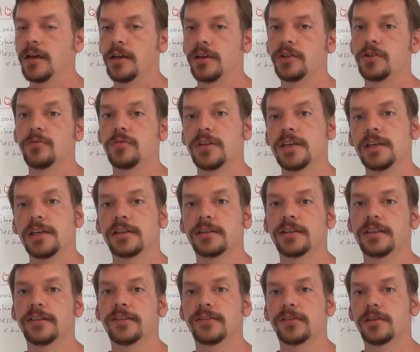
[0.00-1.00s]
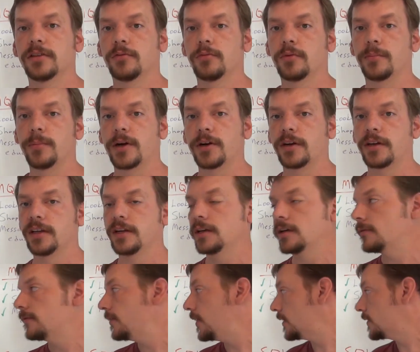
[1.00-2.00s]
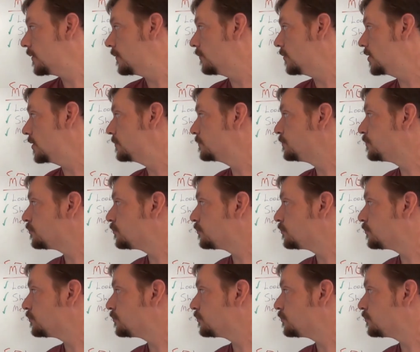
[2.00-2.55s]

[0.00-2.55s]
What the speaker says: uniquely so that we're marketing effectively.